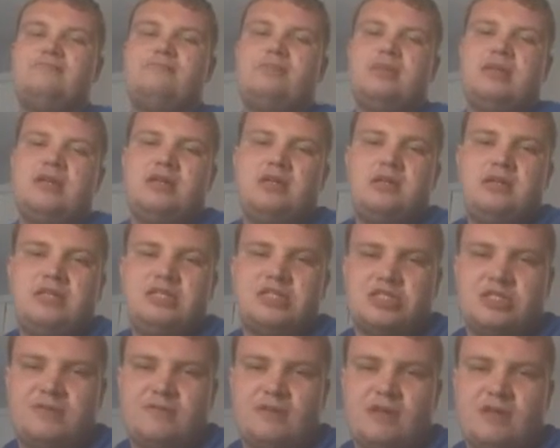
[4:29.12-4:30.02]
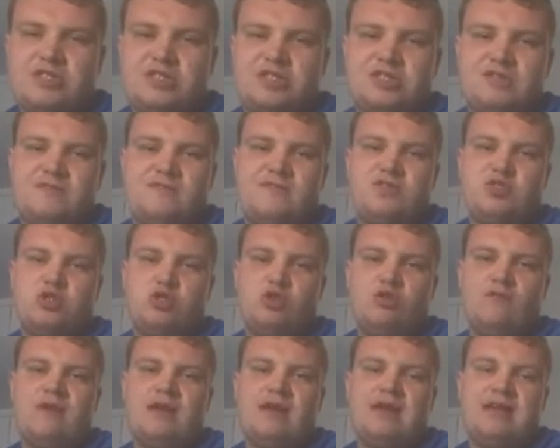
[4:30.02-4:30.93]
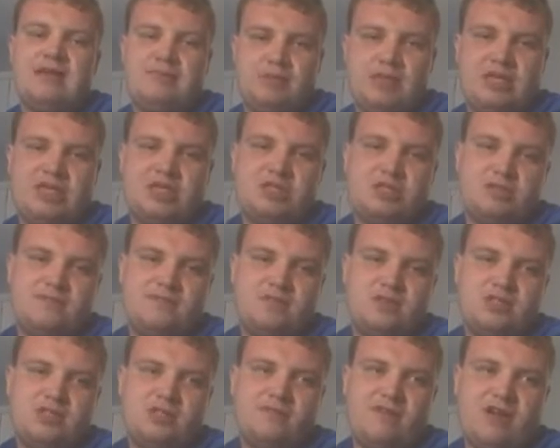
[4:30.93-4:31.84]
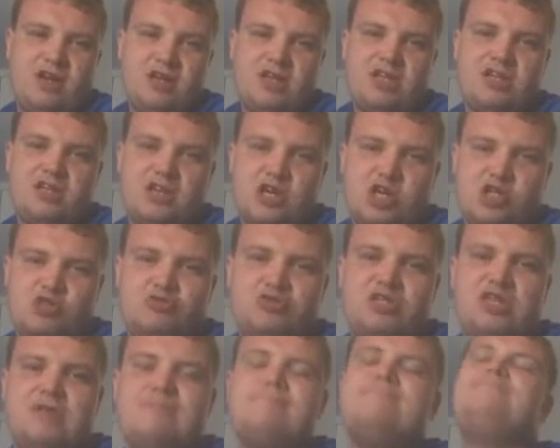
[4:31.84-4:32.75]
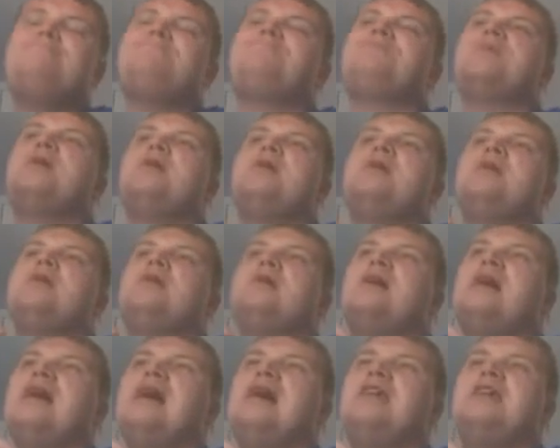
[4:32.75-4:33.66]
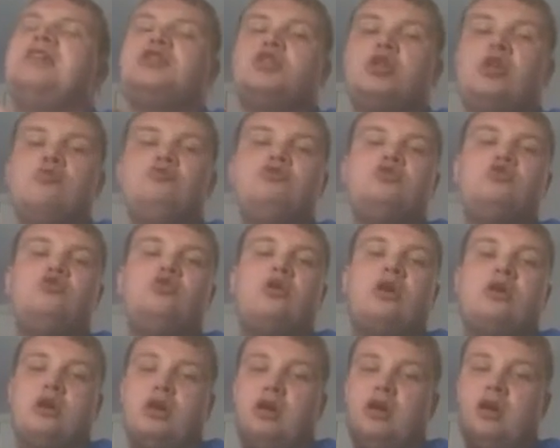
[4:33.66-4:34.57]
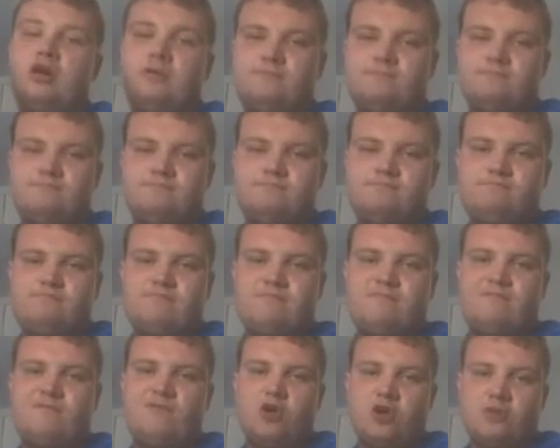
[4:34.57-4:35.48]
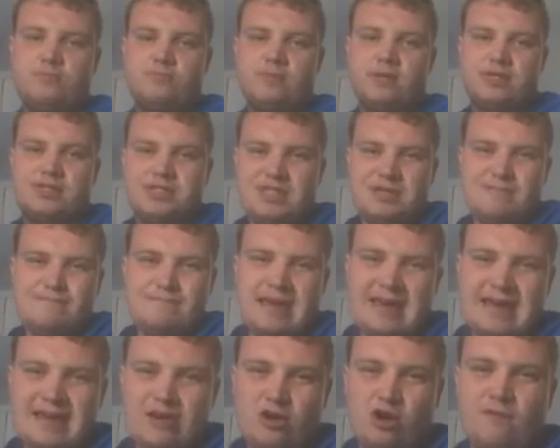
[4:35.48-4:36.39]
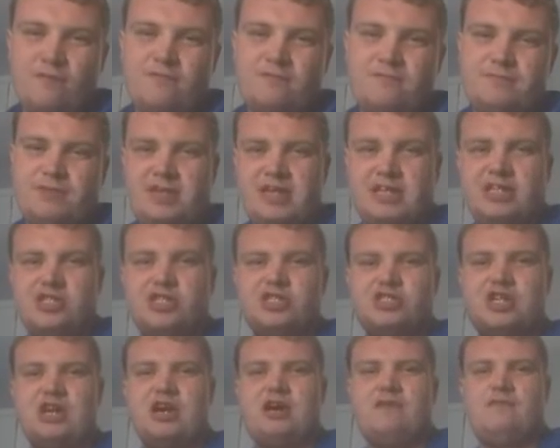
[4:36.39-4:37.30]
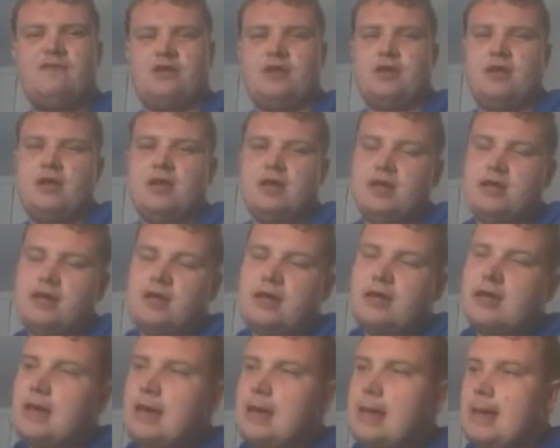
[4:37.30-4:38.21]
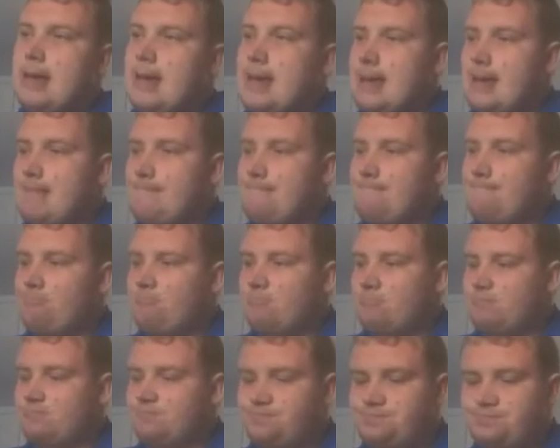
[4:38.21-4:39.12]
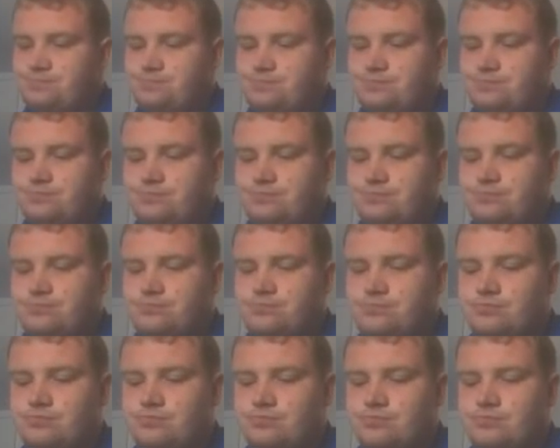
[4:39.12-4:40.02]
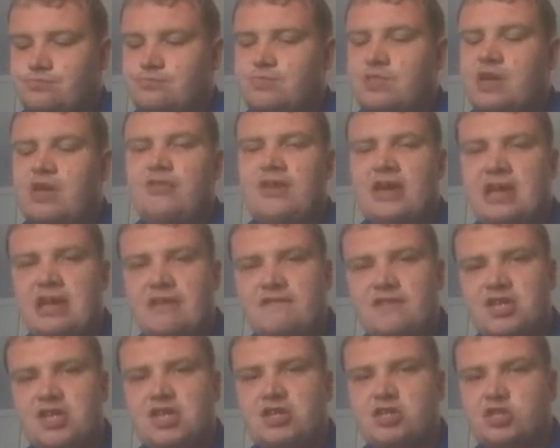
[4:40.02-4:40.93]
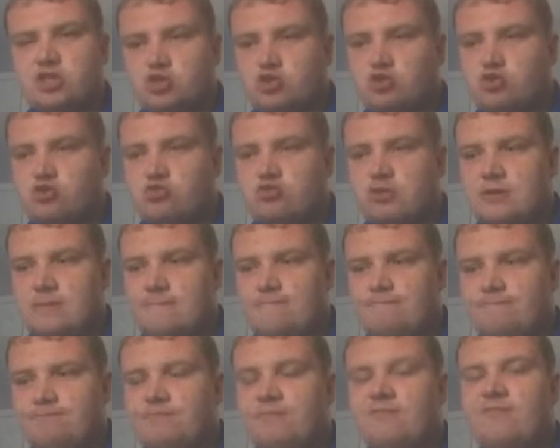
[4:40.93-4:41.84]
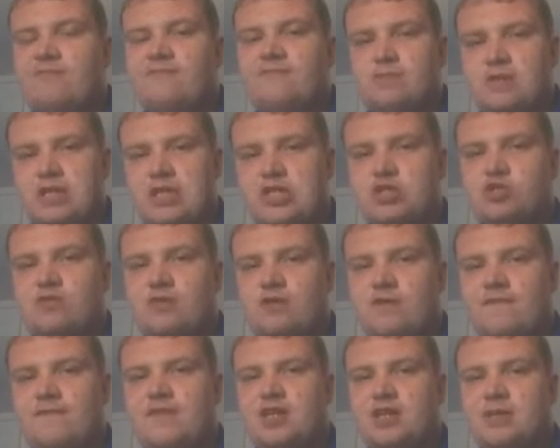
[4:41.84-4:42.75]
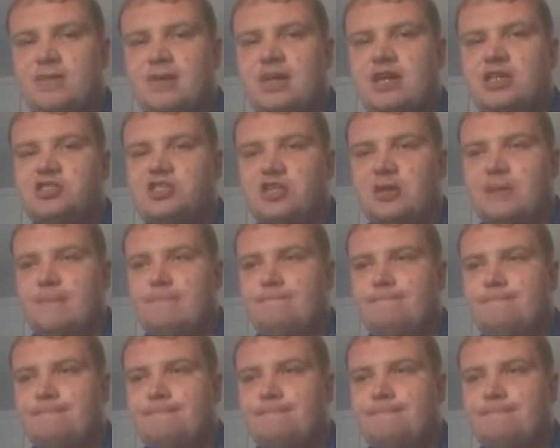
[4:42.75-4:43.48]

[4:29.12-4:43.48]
player. He's a Slovak. He plays for the Slovakian national team, and he's also a former teammate of the Rangers gaffer. 33 years old, plays over at Fenerbahce.